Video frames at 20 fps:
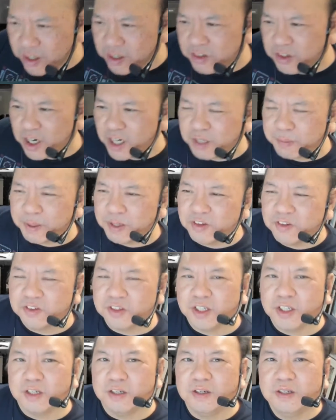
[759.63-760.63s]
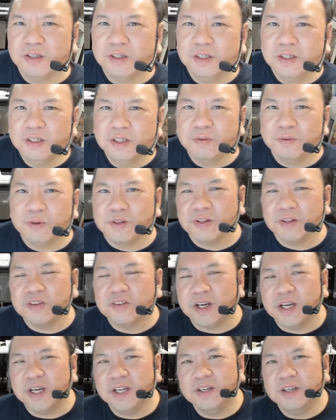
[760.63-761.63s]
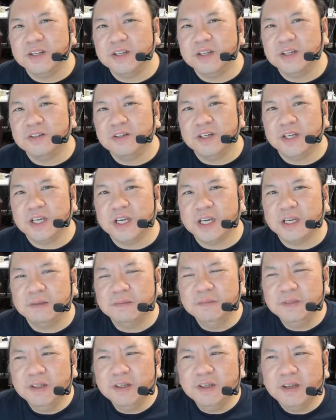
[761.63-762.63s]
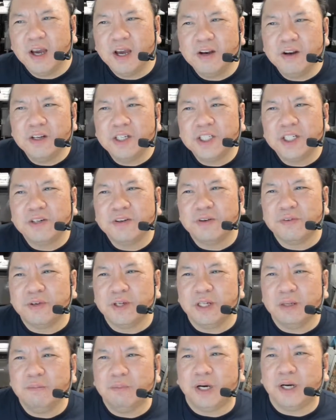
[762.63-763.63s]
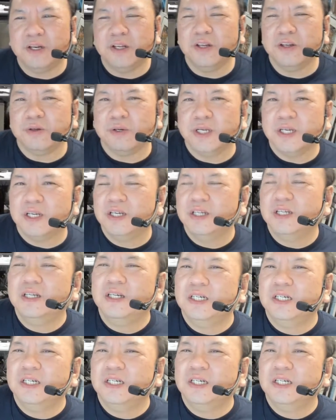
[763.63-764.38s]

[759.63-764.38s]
I talked about Sid with this idea today. Yeah, I'm not sure you really bought into it.